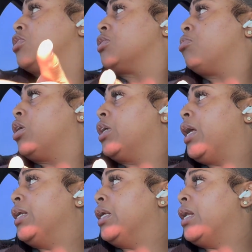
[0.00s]
this morning.
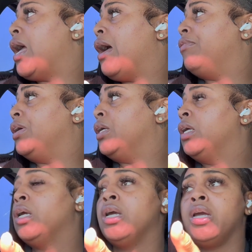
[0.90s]
They didn't have it.
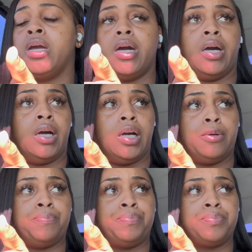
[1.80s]

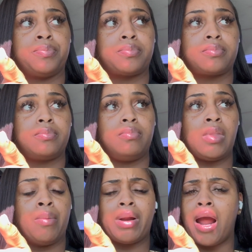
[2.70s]
Um,
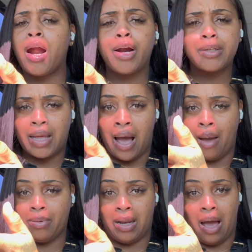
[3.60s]
but I heard that
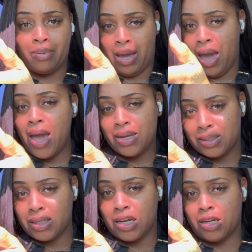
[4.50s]
Hobby Lobby had
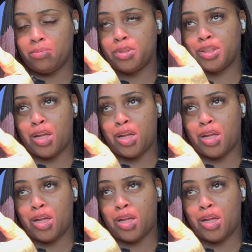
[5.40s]
some. So